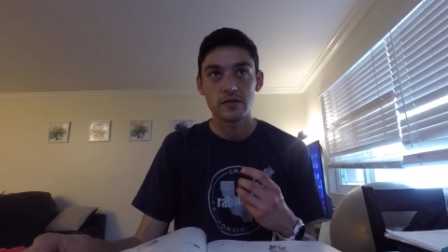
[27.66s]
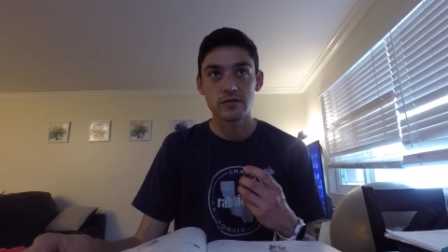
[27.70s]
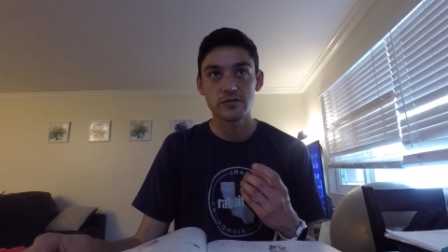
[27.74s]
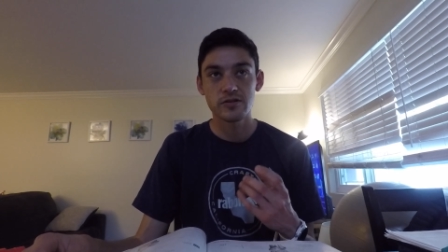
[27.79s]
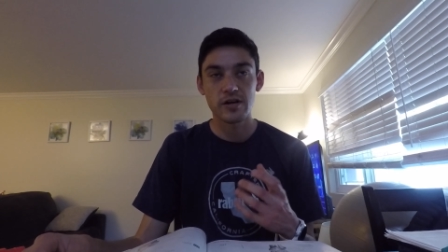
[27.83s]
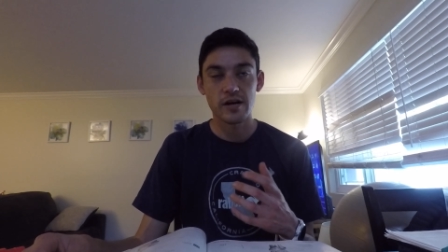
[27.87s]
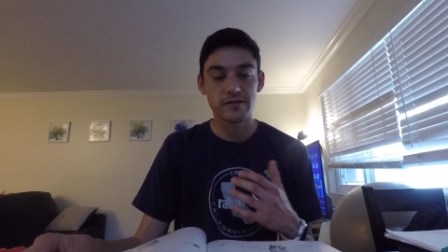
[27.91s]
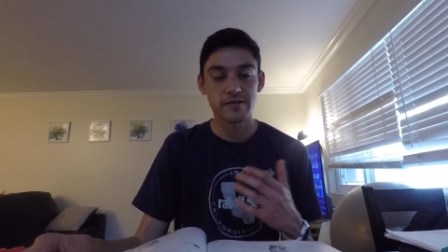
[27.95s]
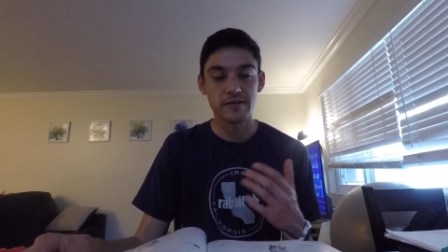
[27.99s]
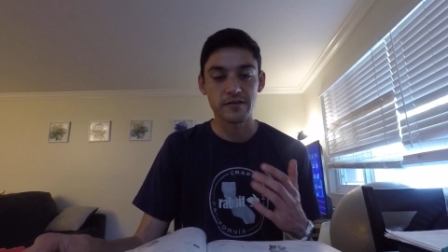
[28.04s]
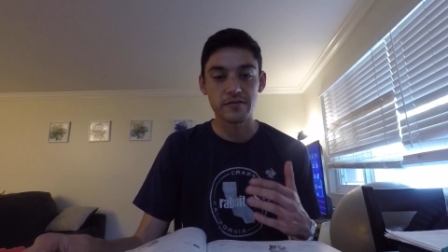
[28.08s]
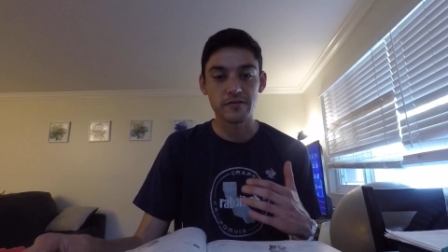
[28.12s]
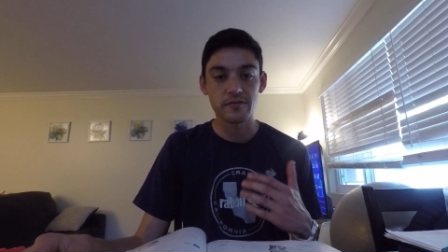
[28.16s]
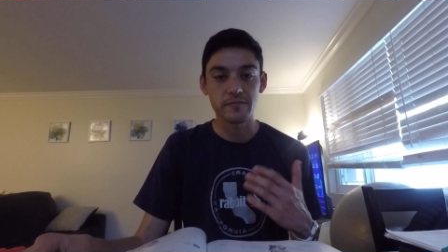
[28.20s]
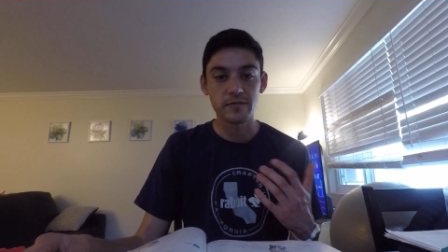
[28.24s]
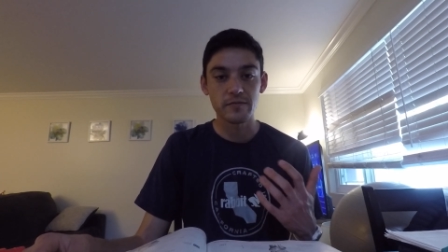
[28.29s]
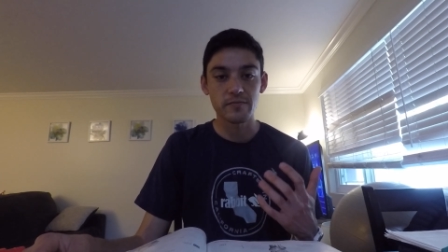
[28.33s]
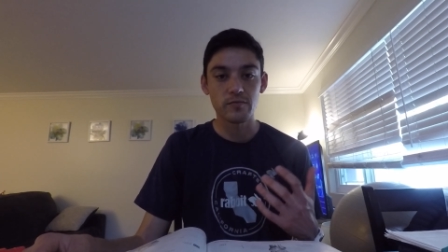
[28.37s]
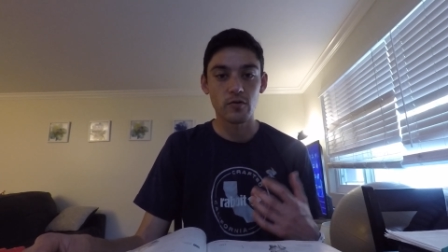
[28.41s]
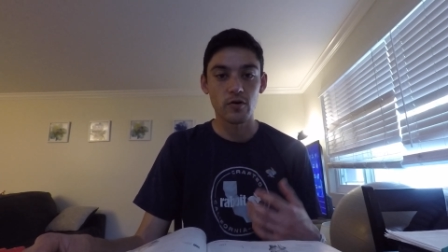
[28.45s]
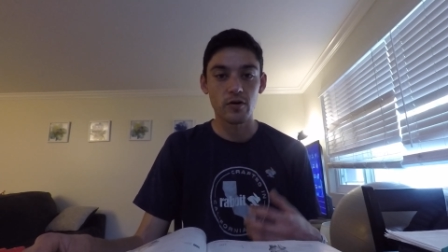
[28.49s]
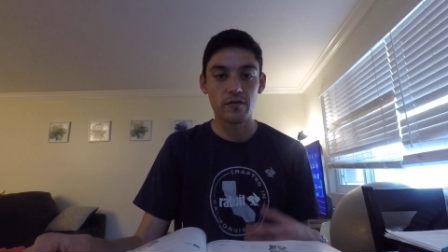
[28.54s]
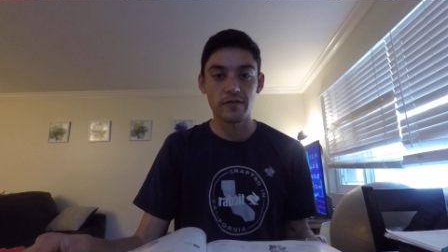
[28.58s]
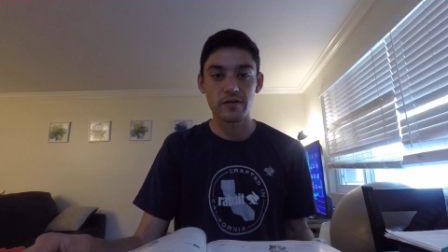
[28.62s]
contracting a little
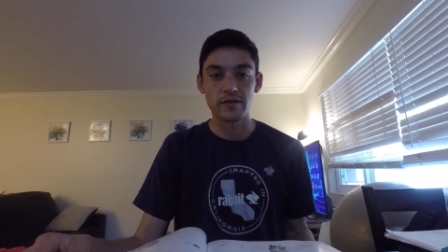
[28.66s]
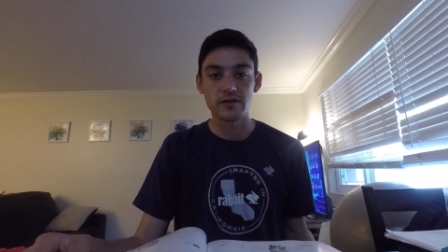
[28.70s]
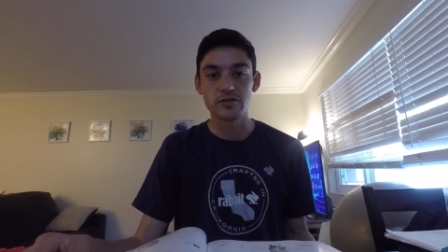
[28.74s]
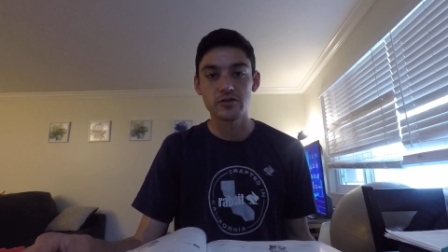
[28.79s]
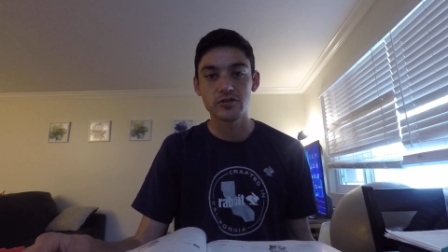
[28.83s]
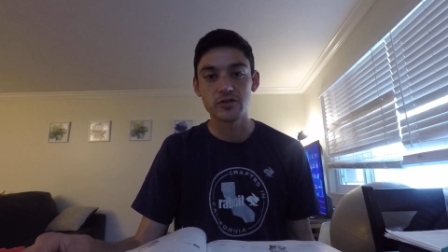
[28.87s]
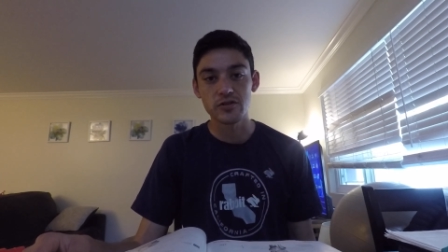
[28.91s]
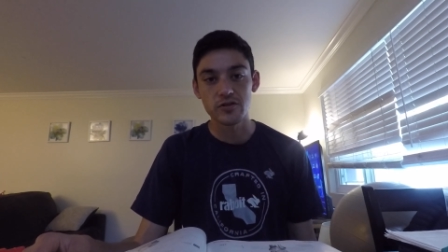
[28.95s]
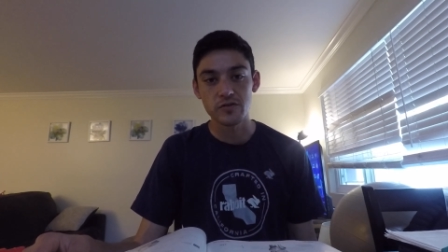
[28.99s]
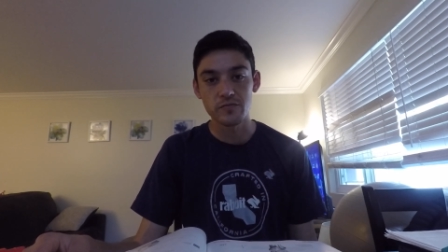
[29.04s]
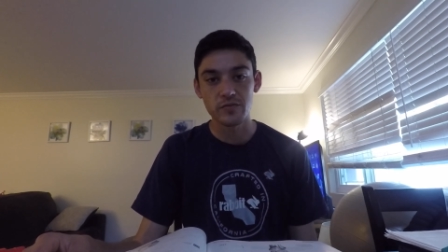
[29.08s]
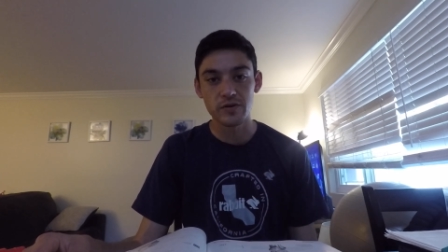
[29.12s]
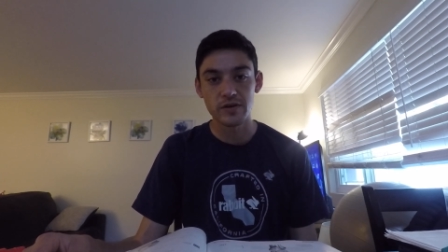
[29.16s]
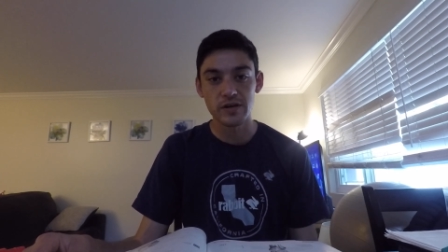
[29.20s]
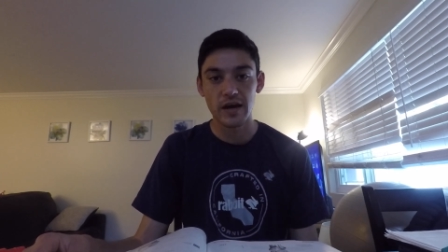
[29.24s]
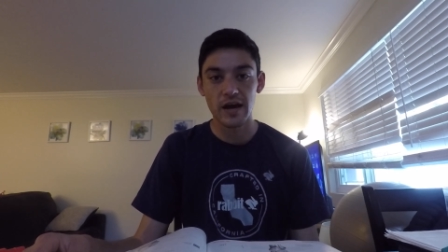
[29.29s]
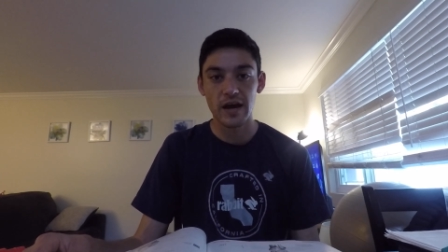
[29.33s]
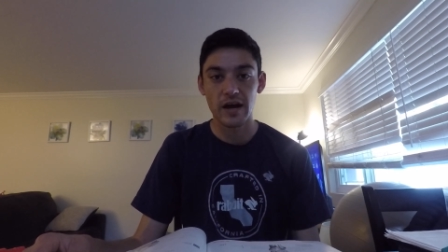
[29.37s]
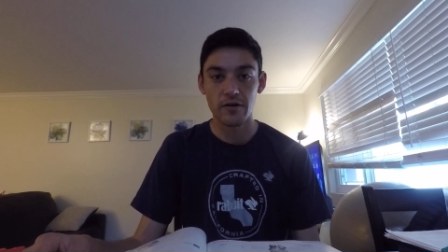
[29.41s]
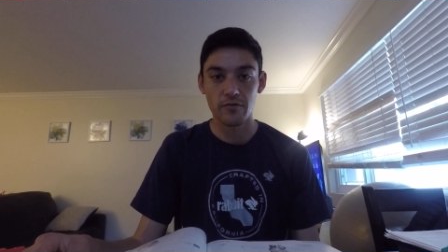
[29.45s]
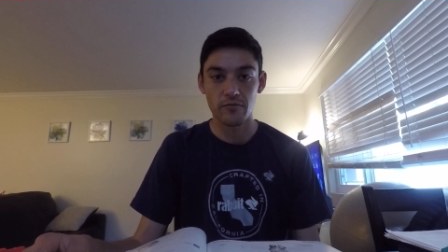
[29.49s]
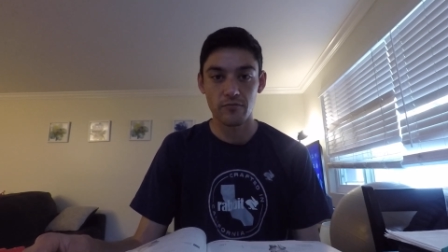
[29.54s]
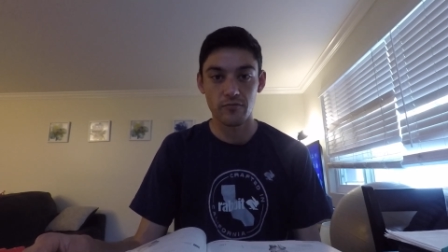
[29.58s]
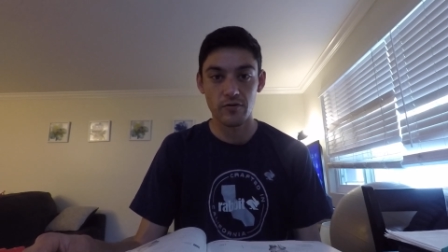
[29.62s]
bit more than it should be
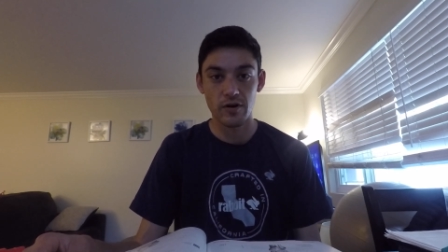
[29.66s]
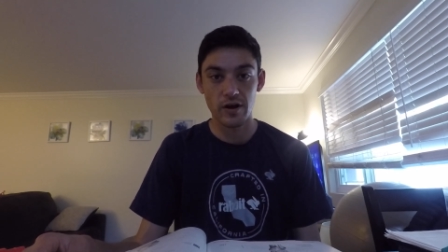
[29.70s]
at